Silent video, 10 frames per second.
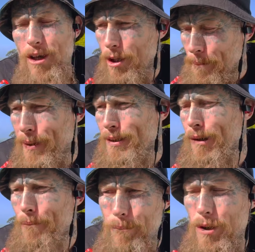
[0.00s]
I got picked
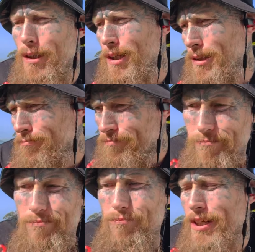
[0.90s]
on, bullied,
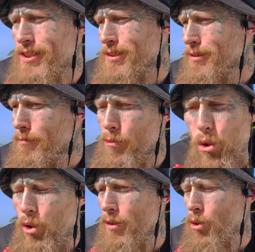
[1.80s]
racism,
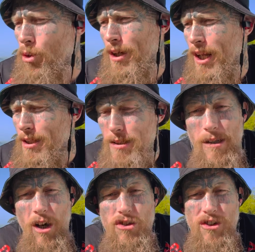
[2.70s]
all of that. So
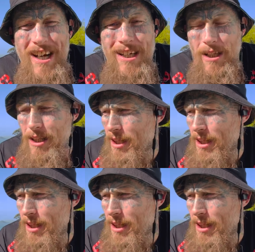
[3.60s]
I trained.